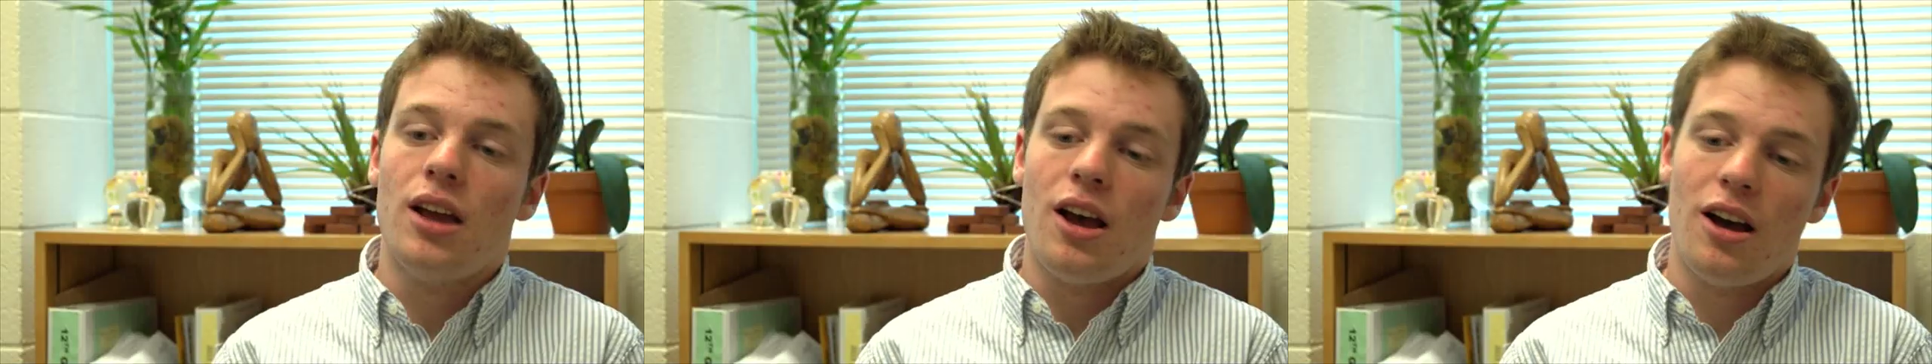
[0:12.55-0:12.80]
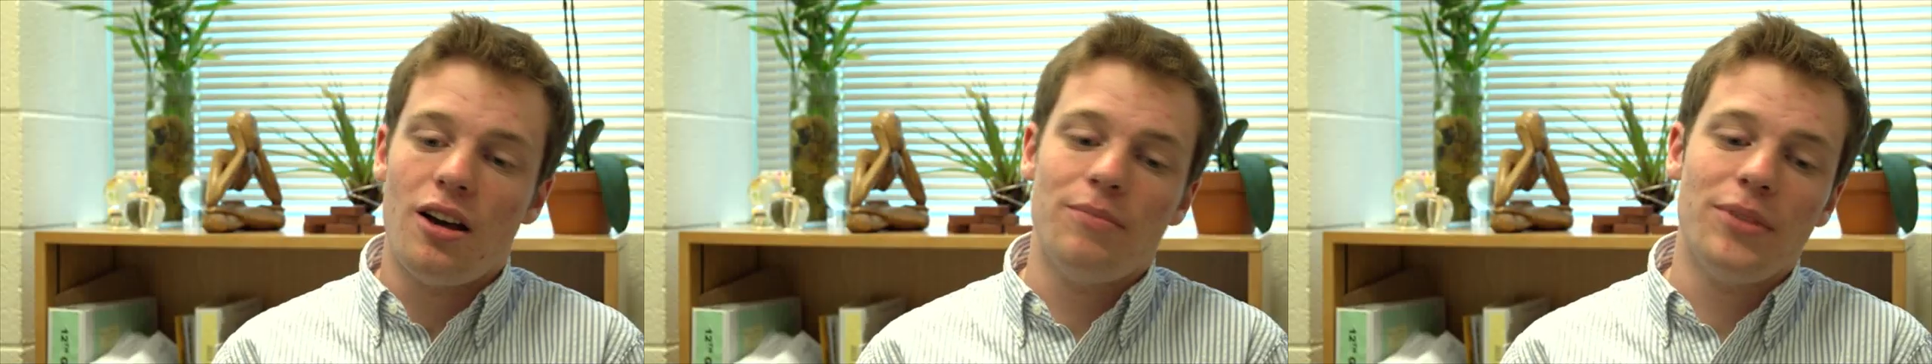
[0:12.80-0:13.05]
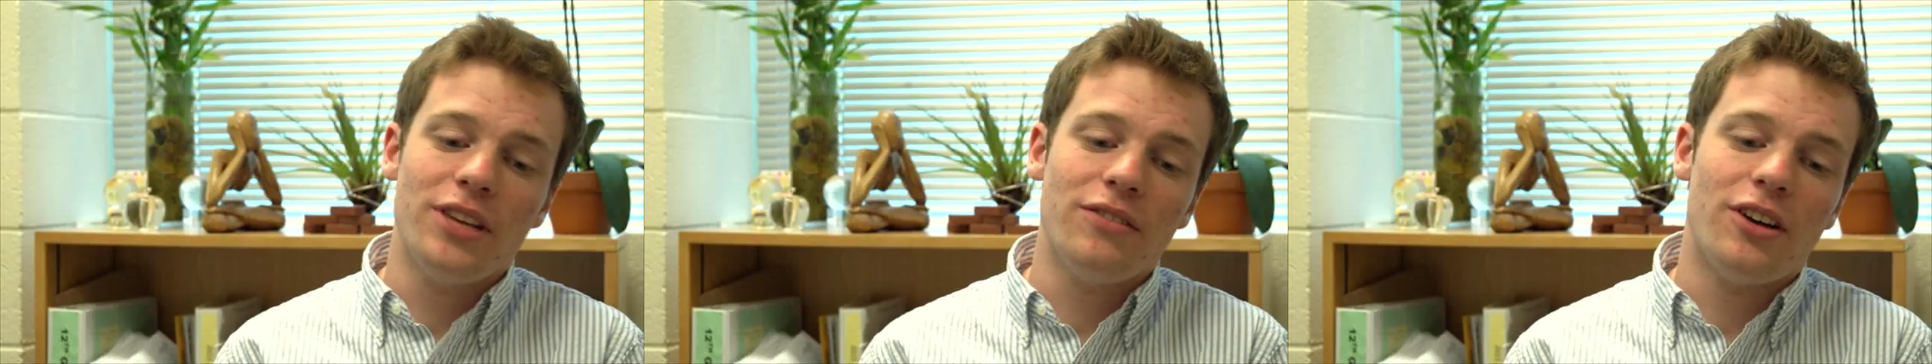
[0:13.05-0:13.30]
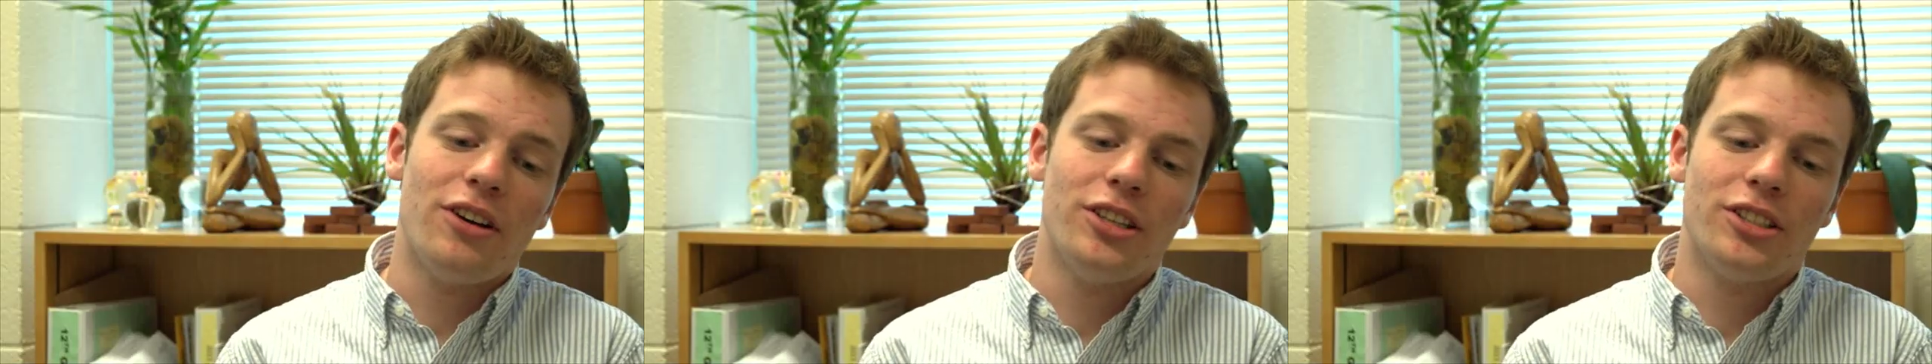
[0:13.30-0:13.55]
Um, being
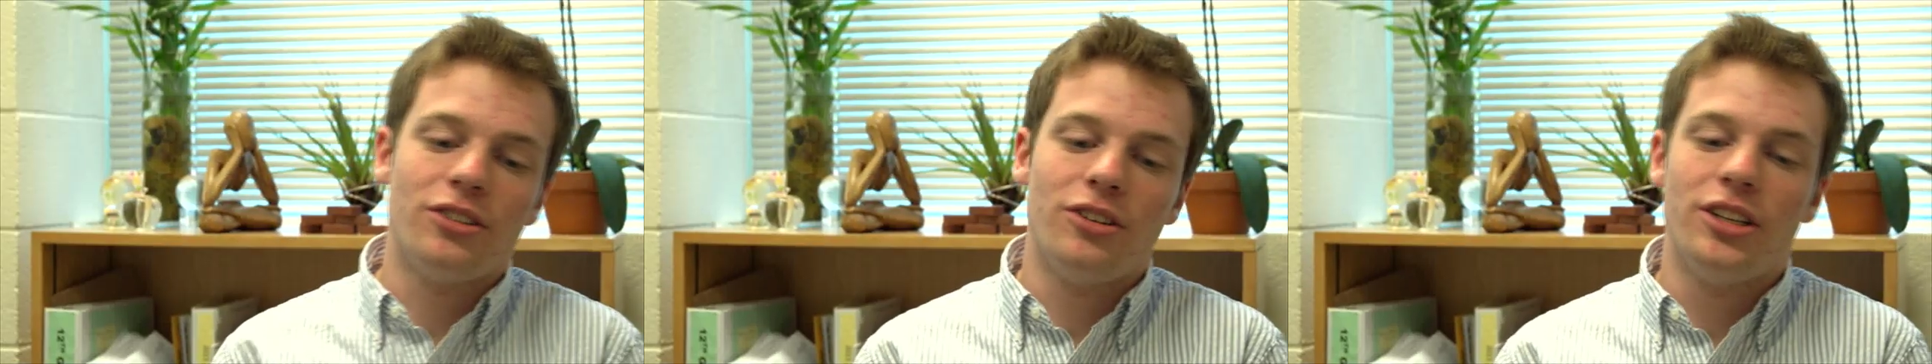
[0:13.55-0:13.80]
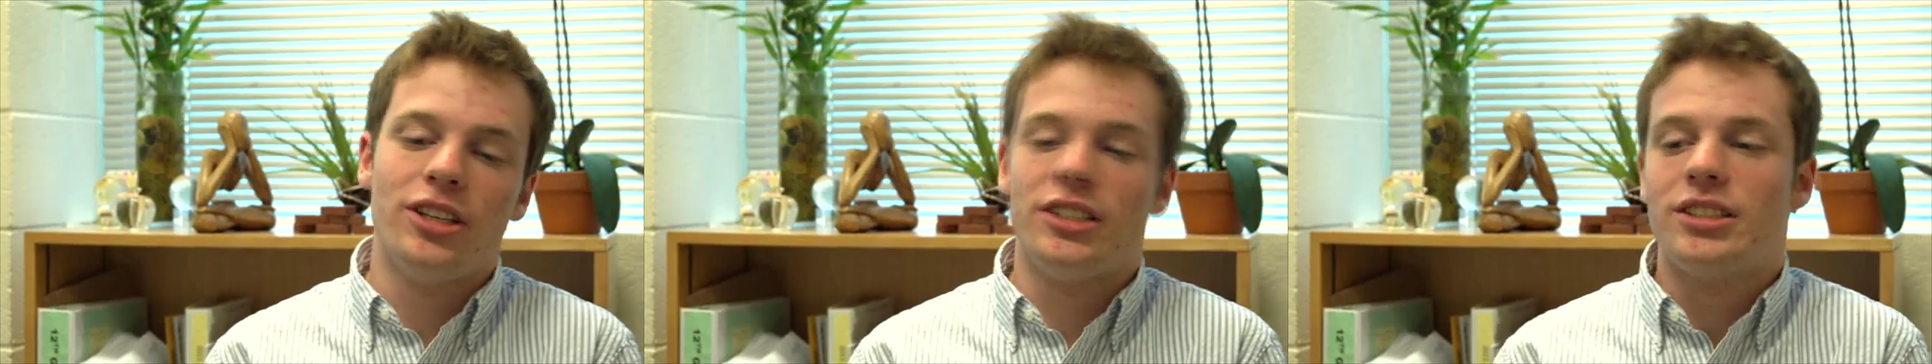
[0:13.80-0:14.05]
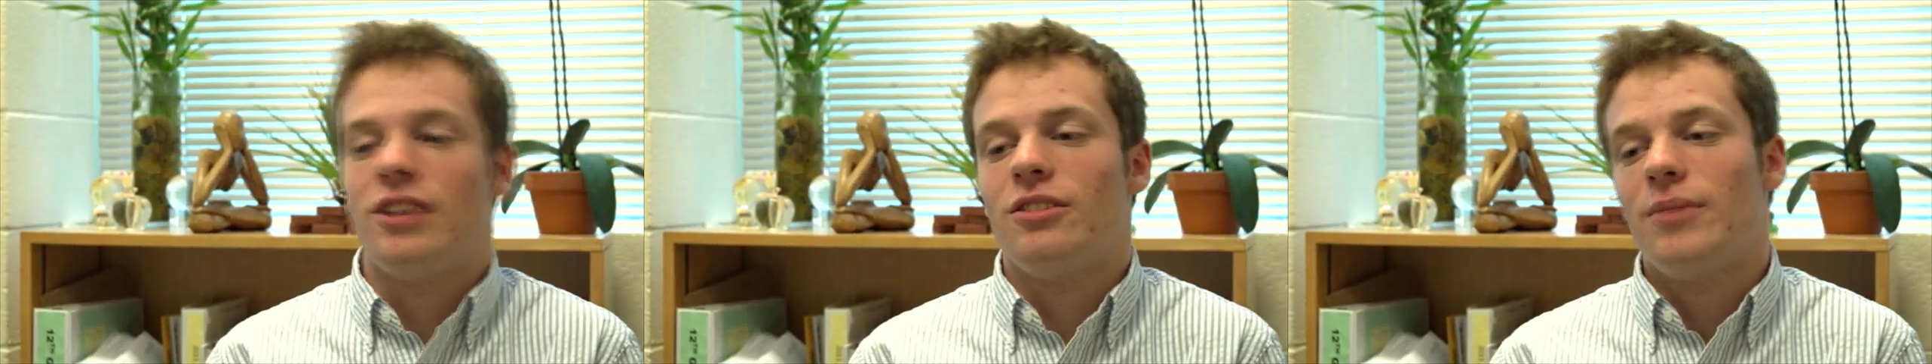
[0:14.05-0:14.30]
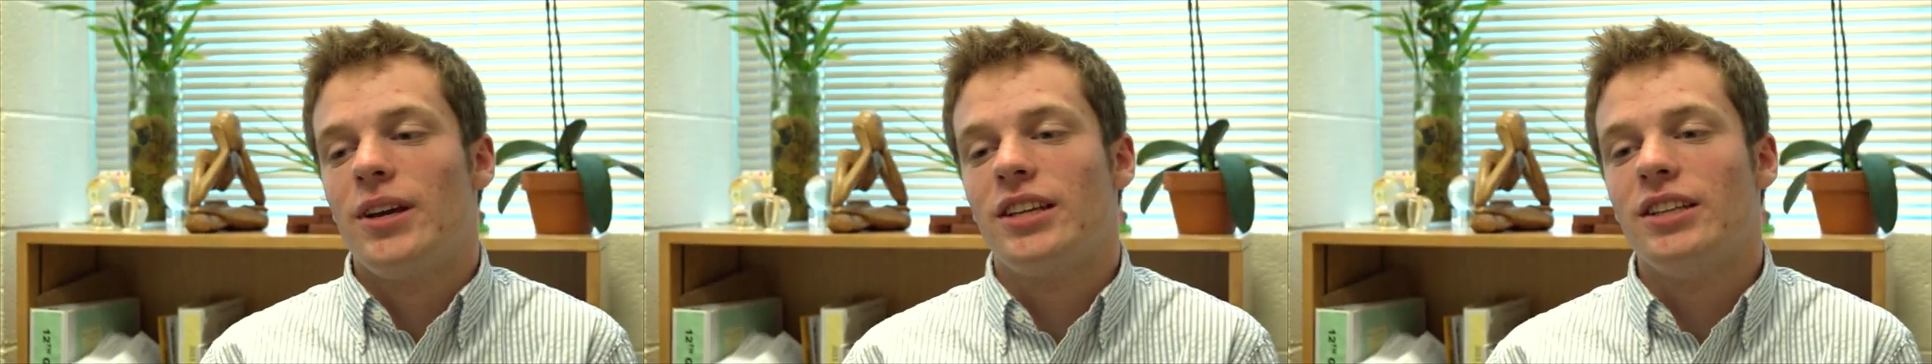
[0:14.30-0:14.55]
valedictorian at South
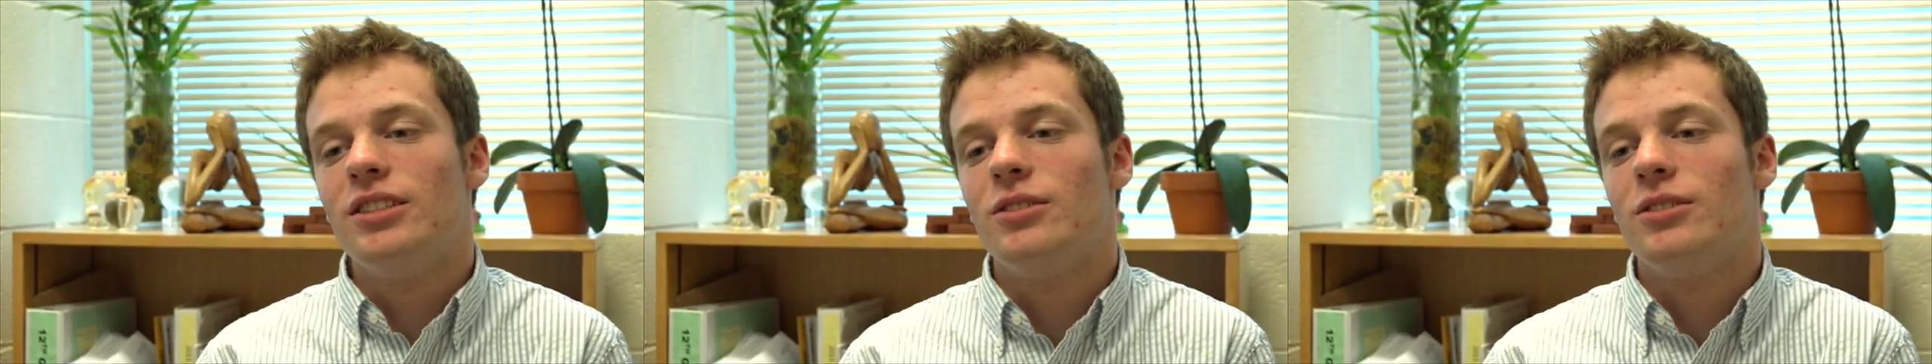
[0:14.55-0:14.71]
Meck is